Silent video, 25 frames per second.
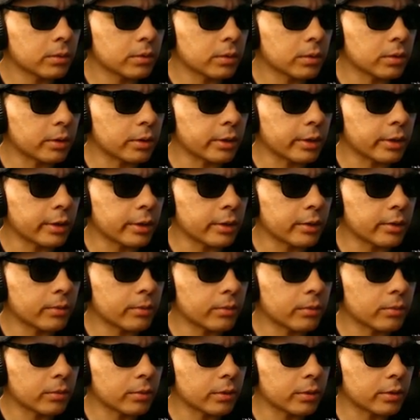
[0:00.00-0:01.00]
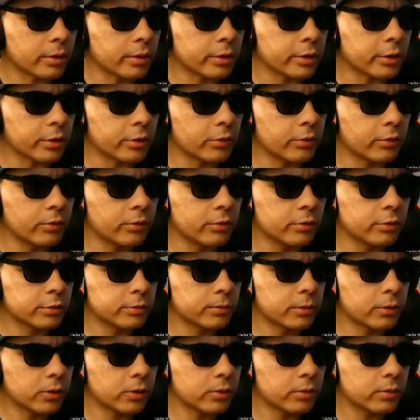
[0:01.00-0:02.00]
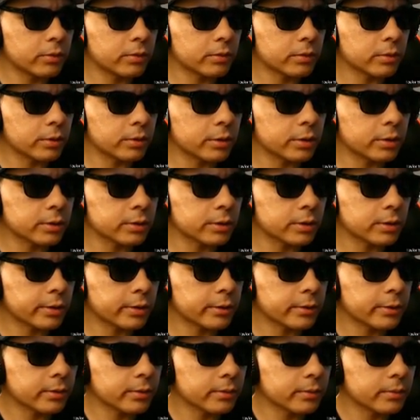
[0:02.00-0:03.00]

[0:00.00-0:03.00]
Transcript: Alright, we're on a cruise boat, it looks like.